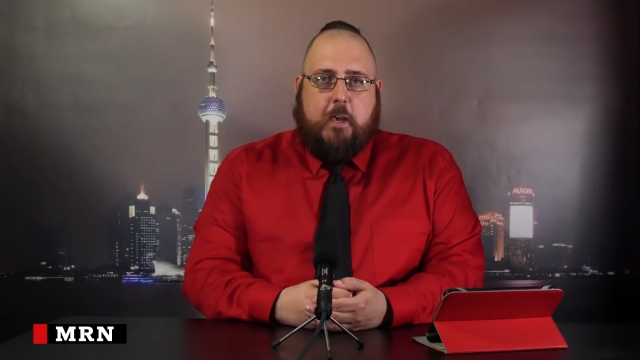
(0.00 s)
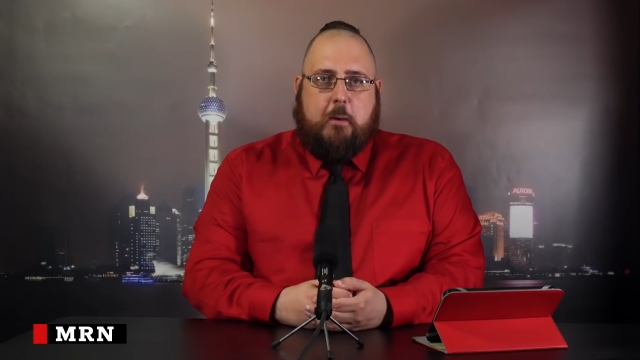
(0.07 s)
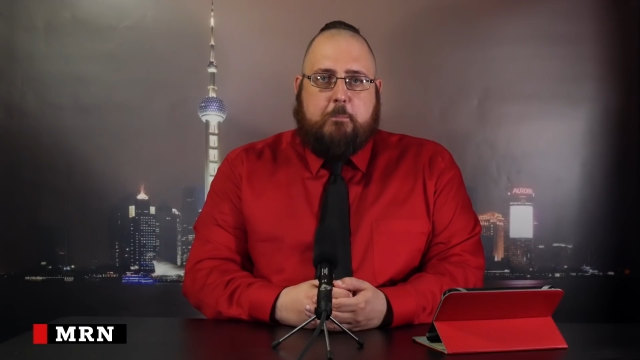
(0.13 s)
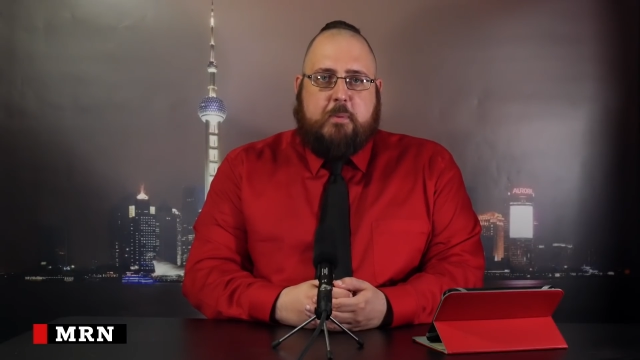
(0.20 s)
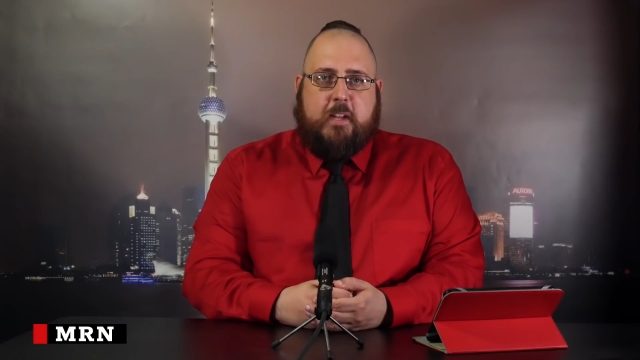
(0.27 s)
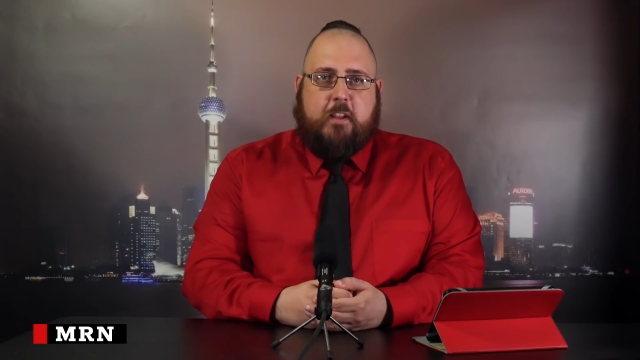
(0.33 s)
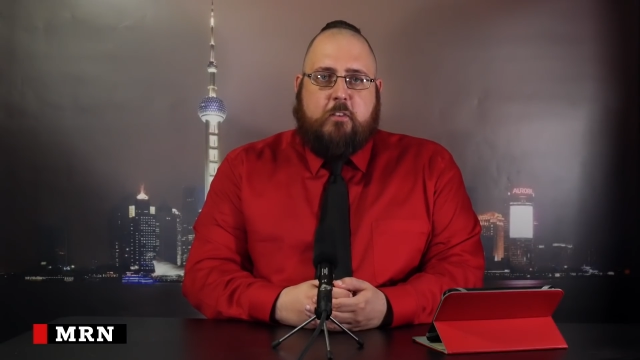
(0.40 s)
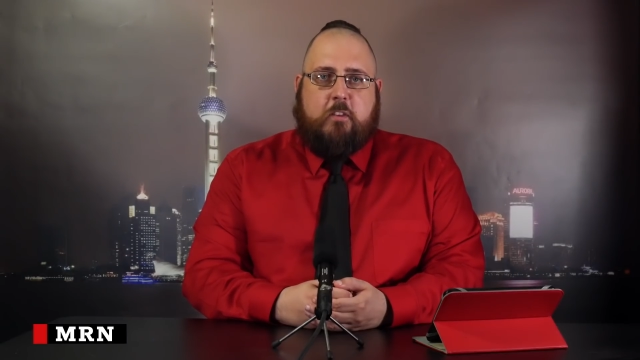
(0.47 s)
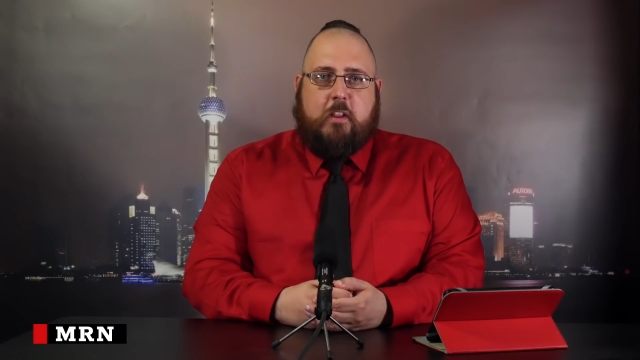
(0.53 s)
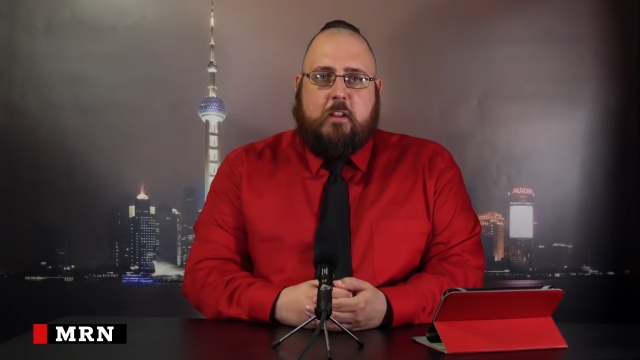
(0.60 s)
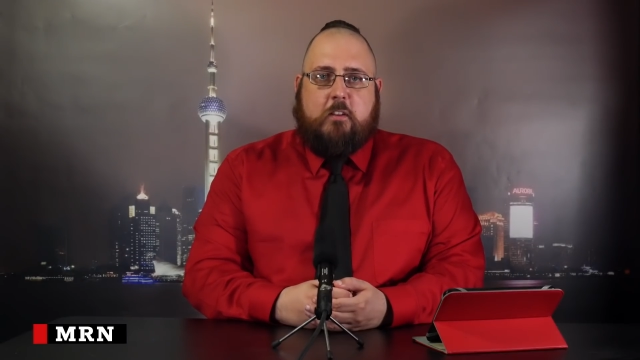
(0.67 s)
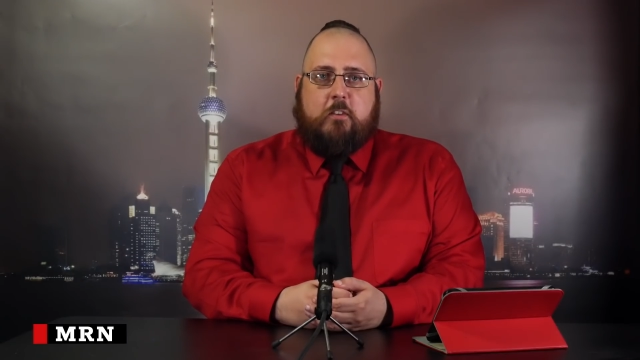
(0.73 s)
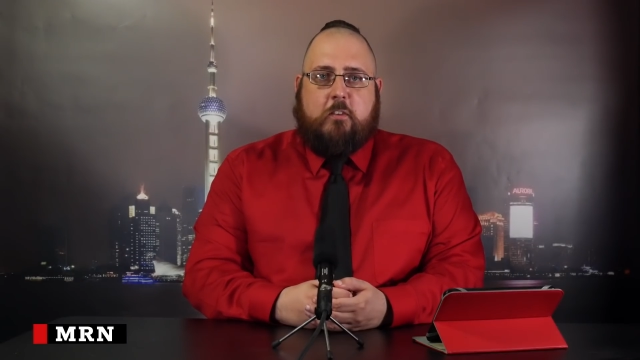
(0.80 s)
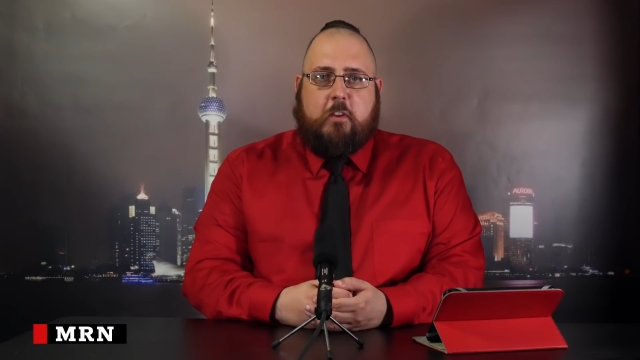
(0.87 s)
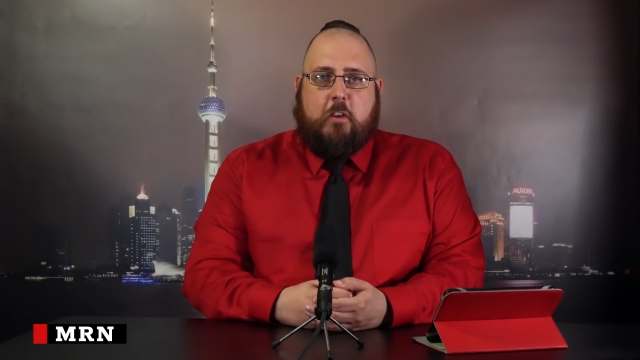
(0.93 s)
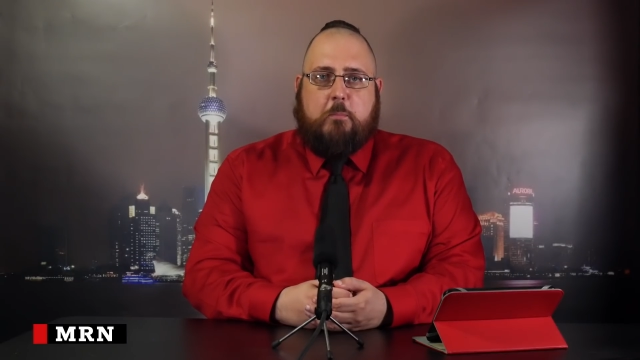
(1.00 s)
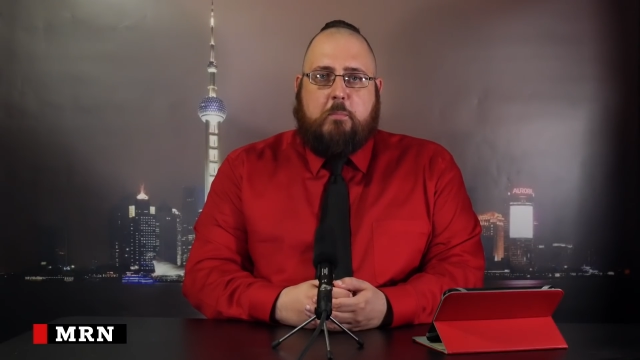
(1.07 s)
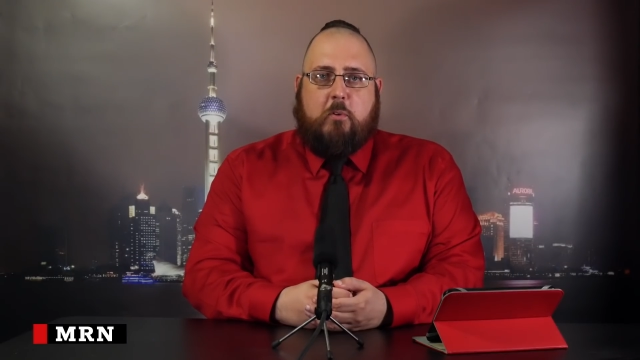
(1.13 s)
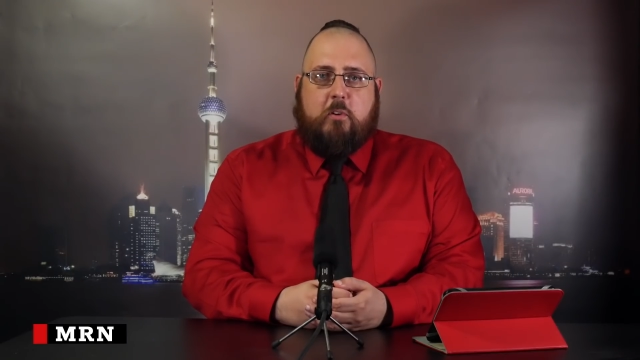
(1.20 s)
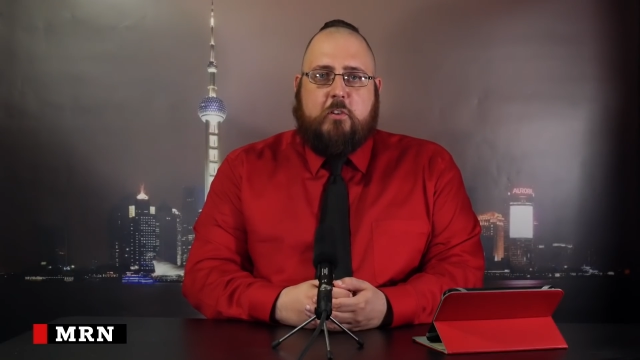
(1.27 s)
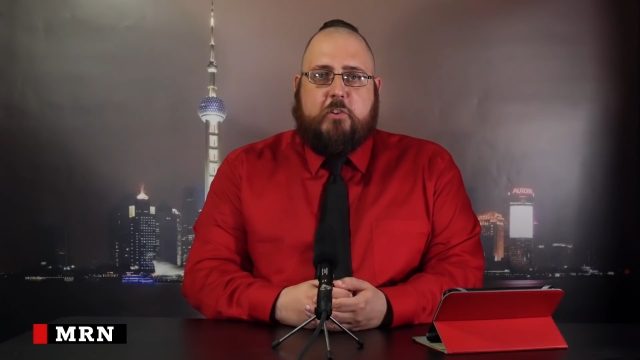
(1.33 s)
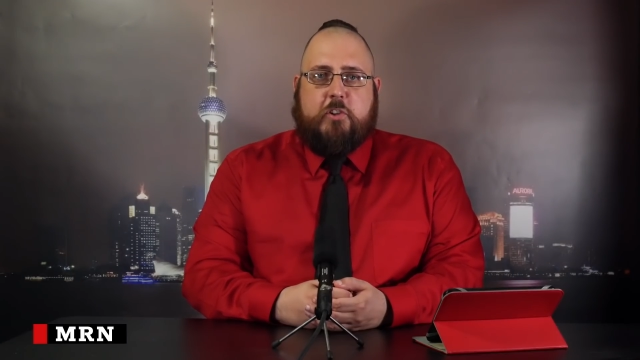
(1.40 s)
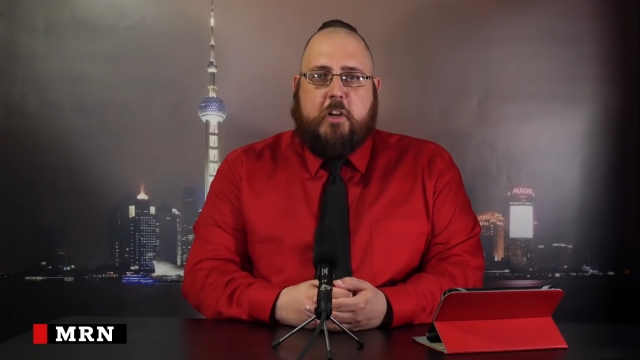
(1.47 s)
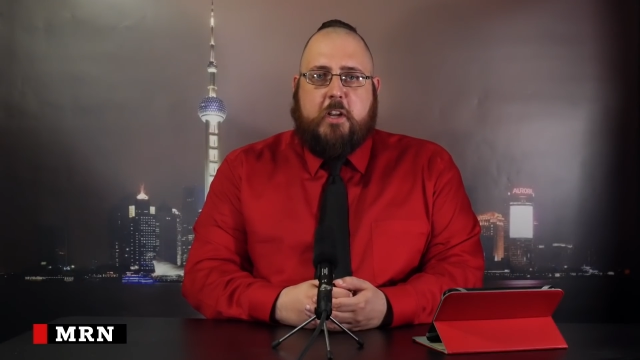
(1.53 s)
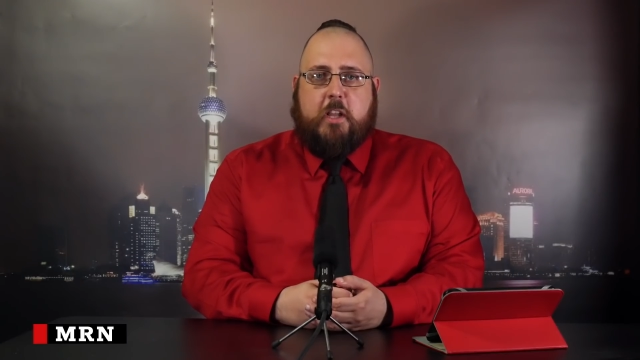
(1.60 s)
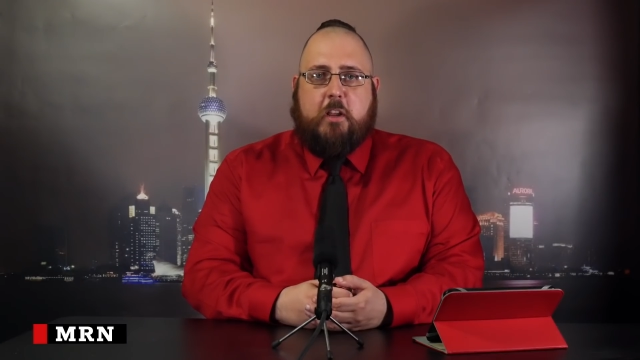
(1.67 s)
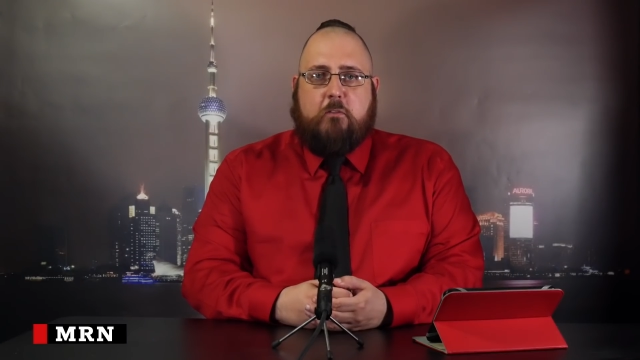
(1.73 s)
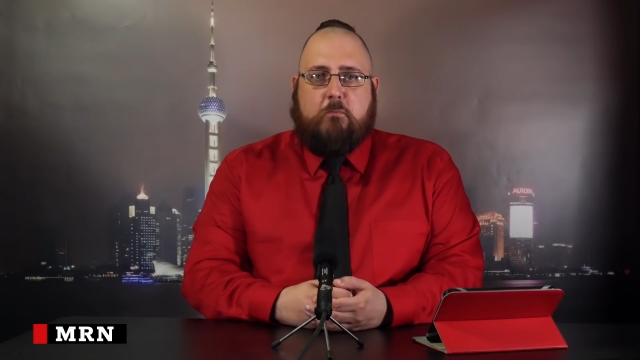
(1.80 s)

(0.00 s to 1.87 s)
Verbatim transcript: companies in Singapore, China,